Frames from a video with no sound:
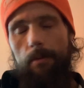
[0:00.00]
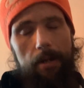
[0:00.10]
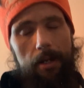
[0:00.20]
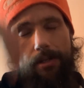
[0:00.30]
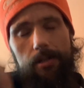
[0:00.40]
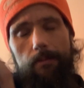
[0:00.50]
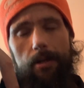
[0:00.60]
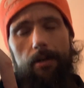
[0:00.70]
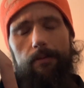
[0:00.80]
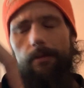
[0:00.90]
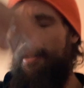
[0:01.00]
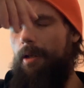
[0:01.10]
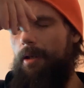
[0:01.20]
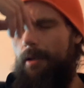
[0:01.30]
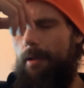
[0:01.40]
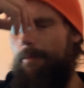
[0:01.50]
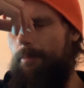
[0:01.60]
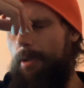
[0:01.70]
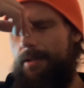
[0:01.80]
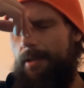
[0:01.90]
passionate about, and
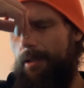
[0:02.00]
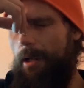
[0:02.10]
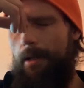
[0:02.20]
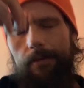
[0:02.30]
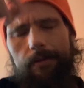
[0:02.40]
but it's like I